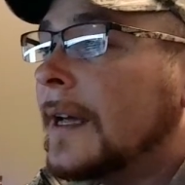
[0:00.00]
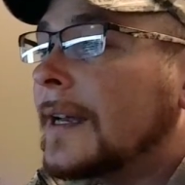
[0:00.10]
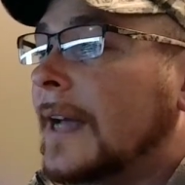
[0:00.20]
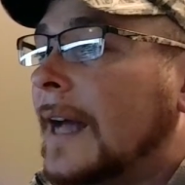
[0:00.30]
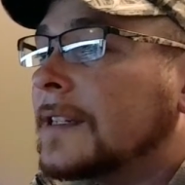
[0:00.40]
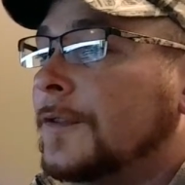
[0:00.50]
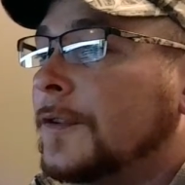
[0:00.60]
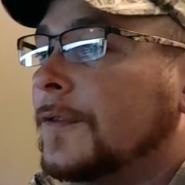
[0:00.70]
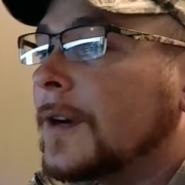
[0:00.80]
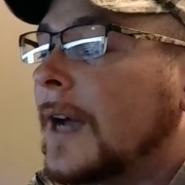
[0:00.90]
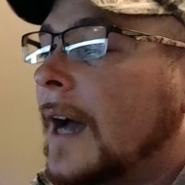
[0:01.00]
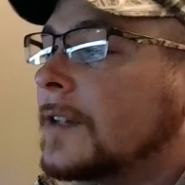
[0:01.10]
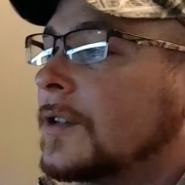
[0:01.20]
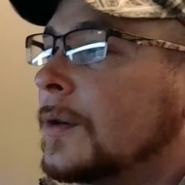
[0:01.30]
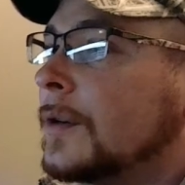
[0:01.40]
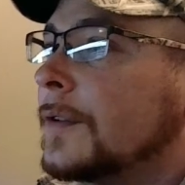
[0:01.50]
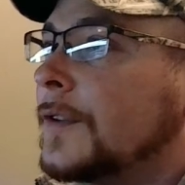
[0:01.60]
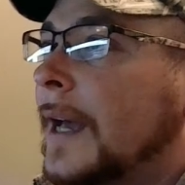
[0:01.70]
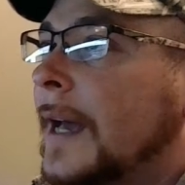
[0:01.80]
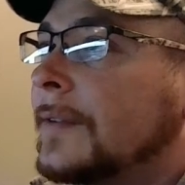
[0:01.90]
Guys, if you forgot to or if you
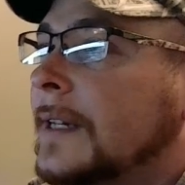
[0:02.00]
haven't